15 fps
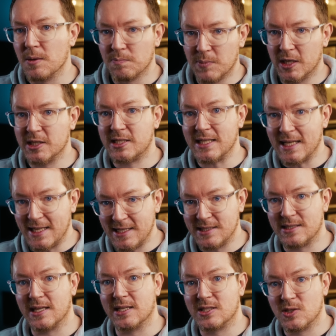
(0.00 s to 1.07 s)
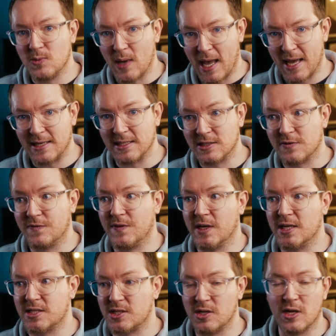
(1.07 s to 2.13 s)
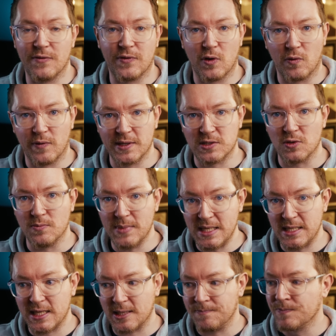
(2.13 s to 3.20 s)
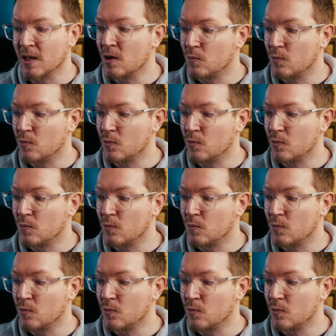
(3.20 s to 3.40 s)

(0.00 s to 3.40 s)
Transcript: much easier to edit version of your original media,